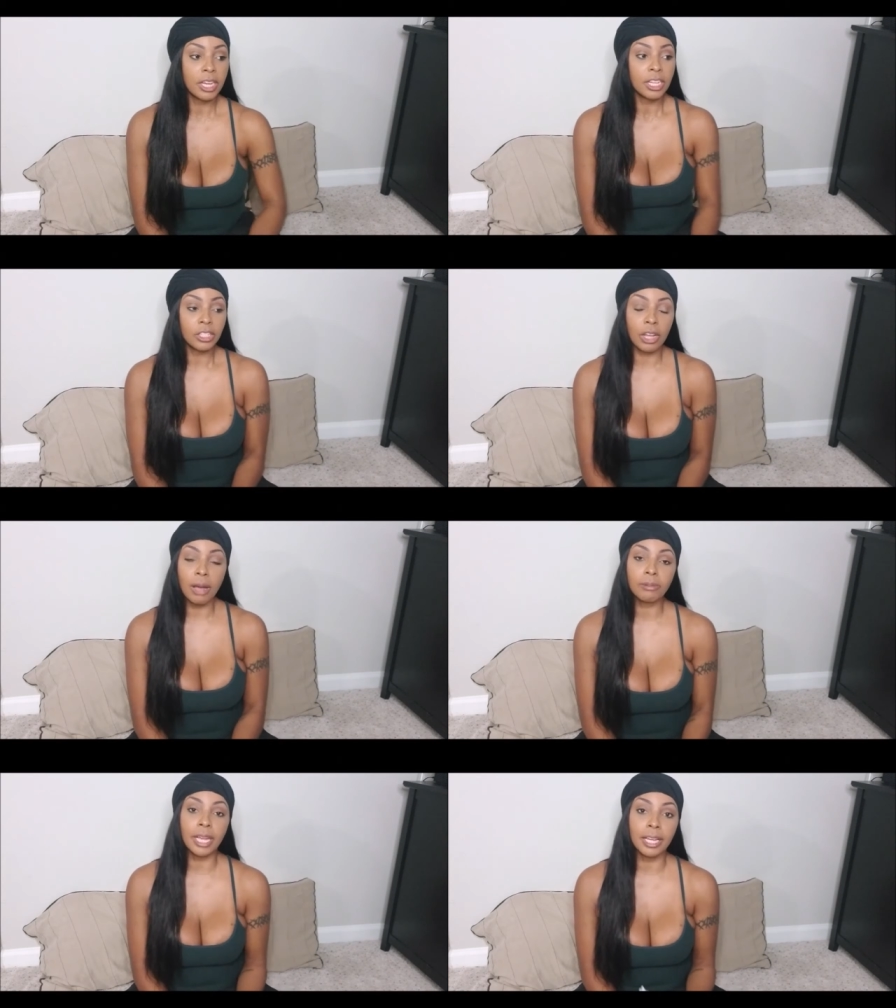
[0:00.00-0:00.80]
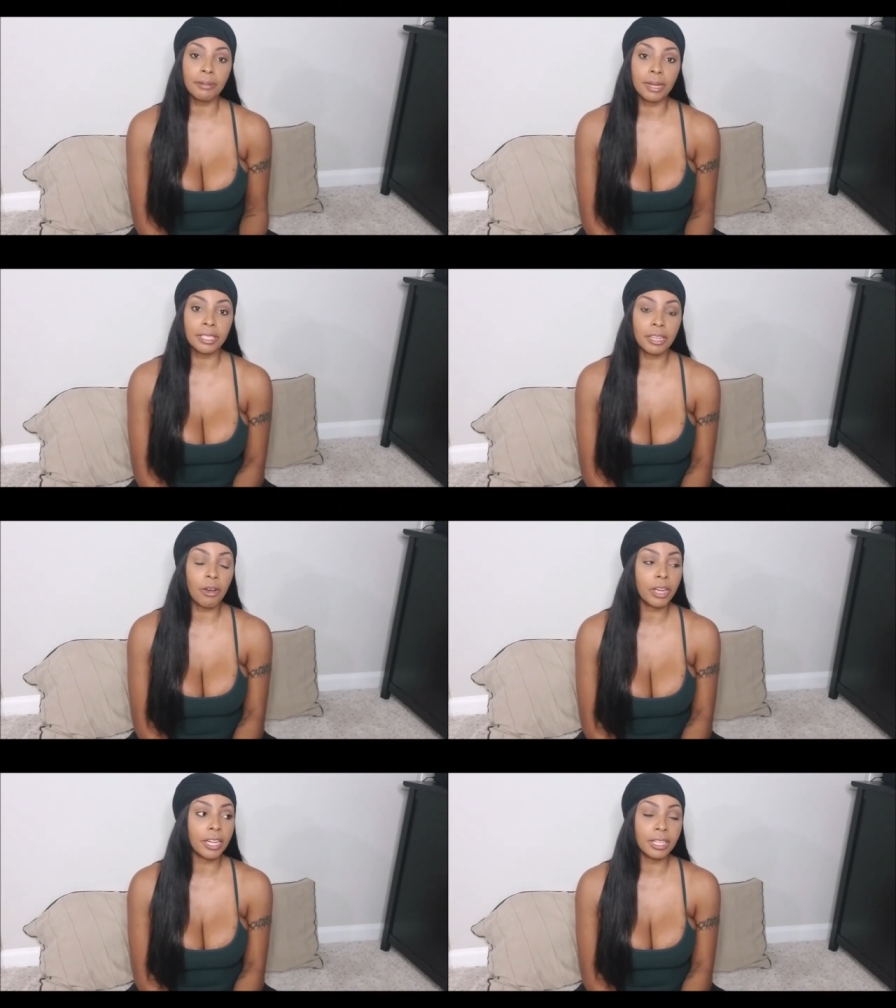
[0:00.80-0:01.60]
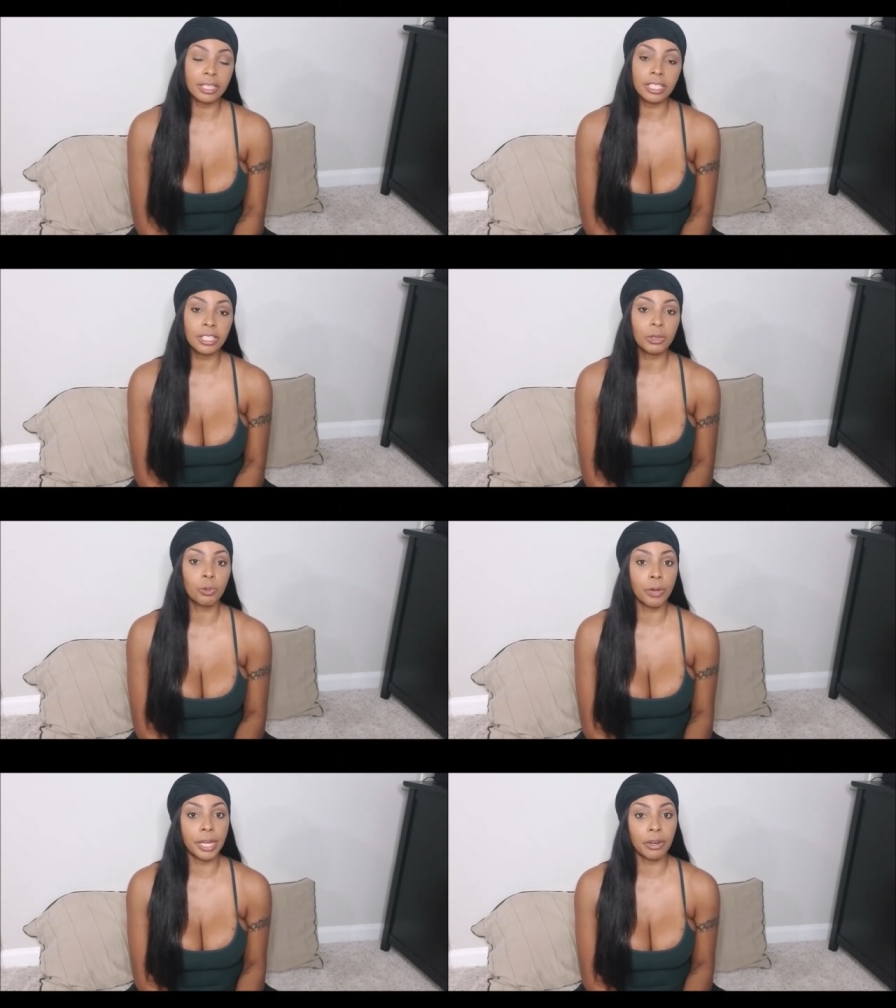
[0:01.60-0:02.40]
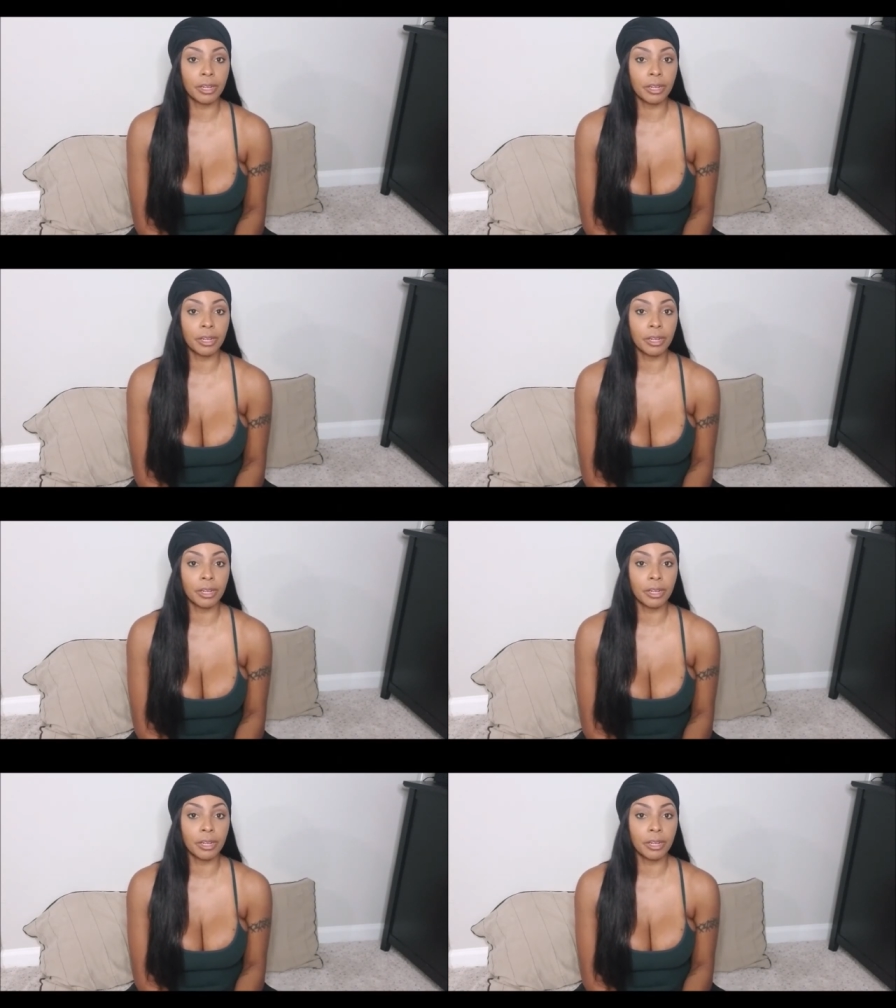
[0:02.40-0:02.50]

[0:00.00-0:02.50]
So I'm thinking about myself, okay, this is weird.